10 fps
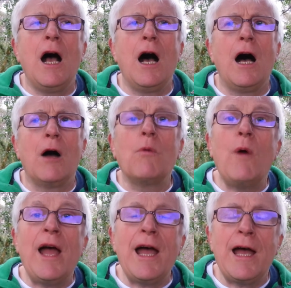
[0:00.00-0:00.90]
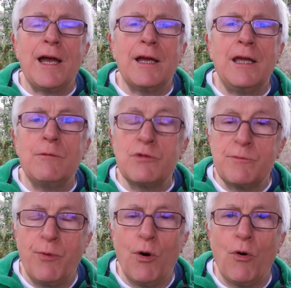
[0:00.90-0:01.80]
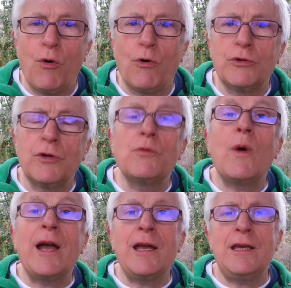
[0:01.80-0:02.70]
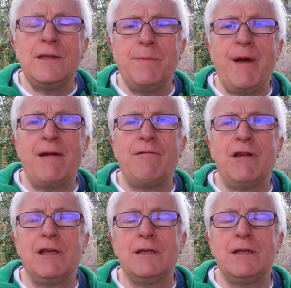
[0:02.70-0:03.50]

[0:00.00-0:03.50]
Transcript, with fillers: uh, where he was born and where he's buried.